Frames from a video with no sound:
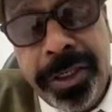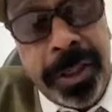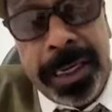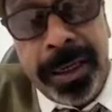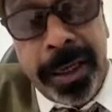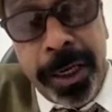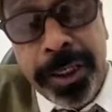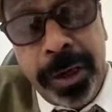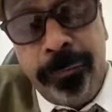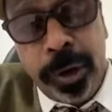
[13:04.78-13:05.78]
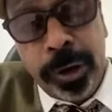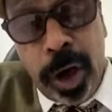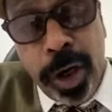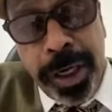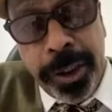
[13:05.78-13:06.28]
encouraging for the
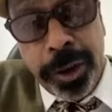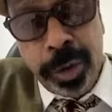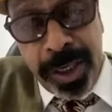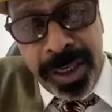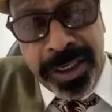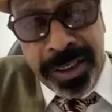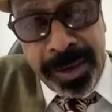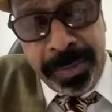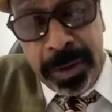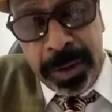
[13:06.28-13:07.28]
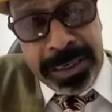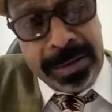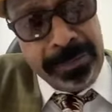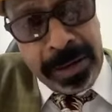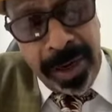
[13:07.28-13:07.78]
audience to understand because
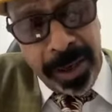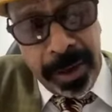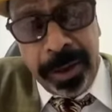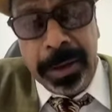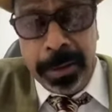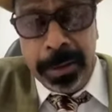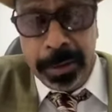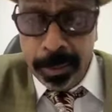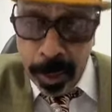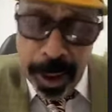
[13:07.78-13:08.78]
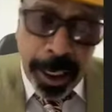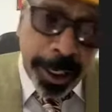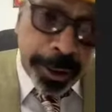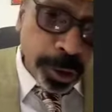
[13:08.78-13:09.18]
everyone needs